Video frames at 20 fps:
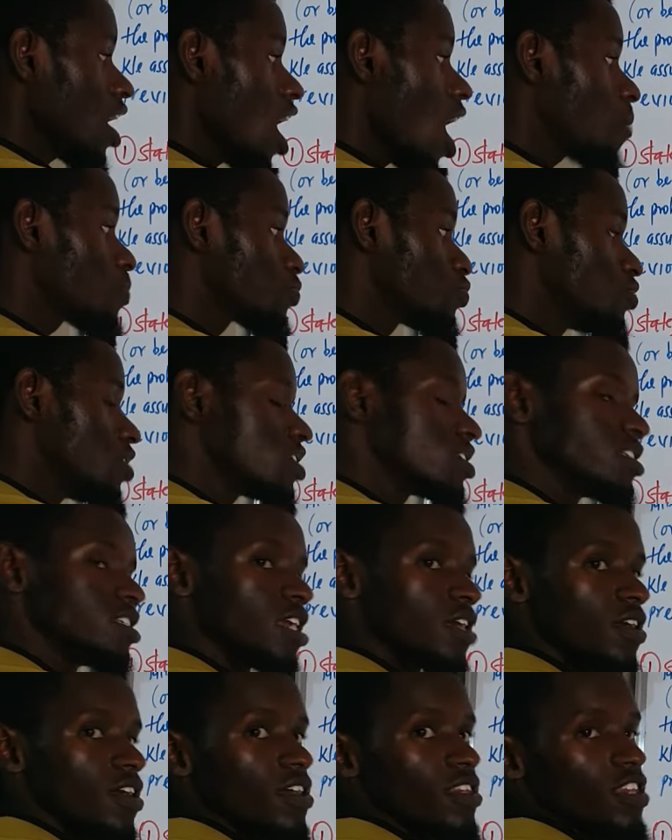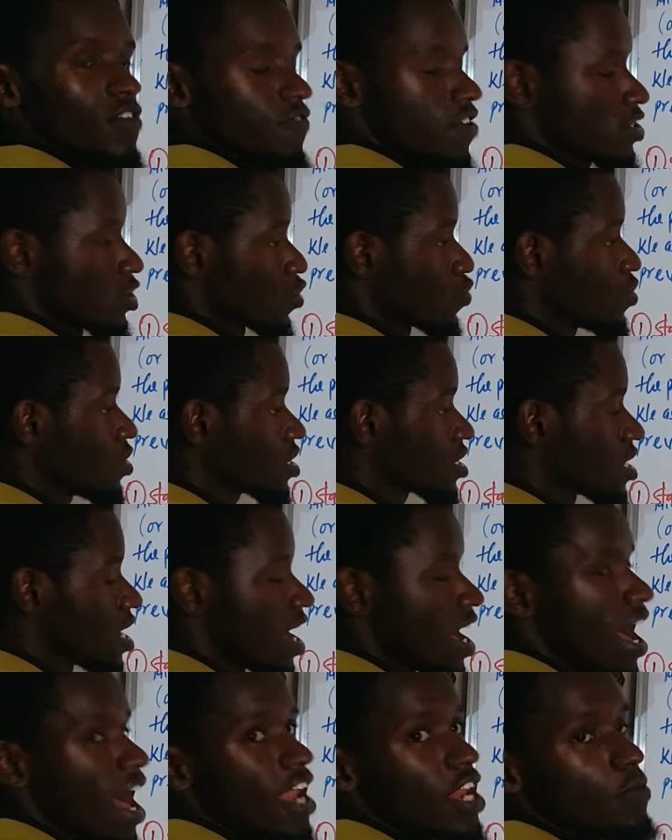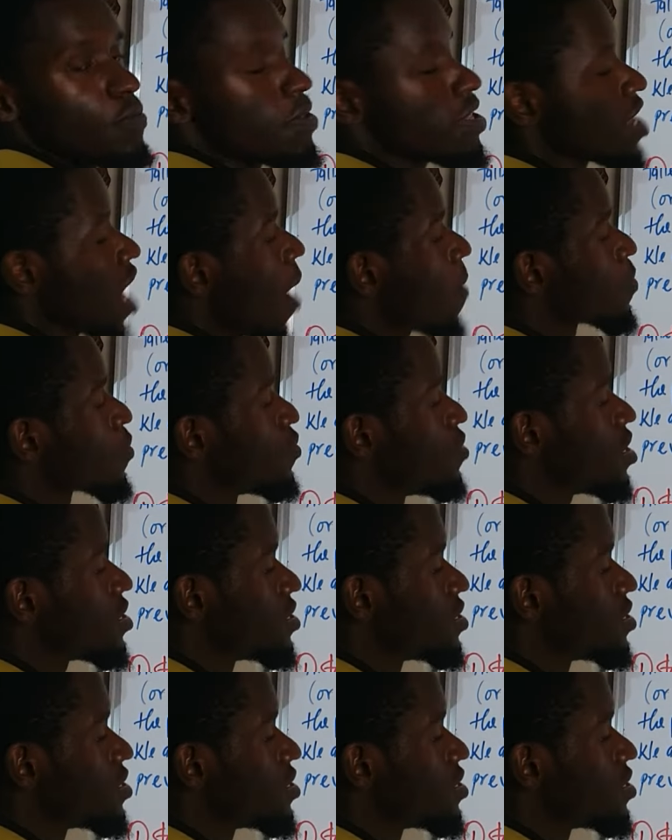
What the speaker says: up to date in the first week and being up to